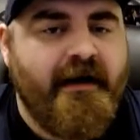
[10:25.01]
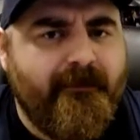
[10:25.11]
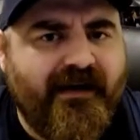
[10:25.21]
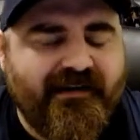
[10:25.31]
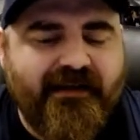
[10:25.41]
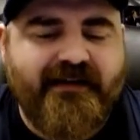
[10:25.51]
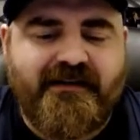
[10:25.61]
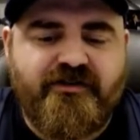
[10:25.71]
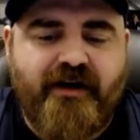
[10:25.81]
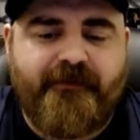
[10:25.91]
because
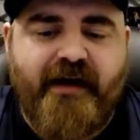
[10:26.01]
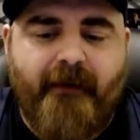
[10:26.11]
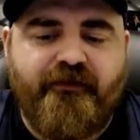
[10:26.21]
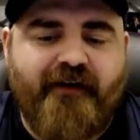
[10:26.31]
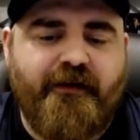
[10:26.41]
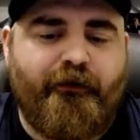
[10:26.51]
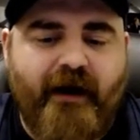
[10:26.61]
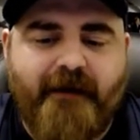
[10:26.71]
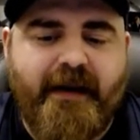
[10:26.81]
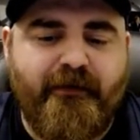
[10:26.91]
LinkedIn Jobs helps find the
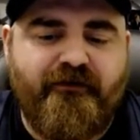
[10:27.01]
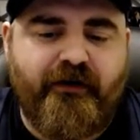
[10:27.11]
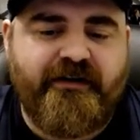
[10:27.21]
right people for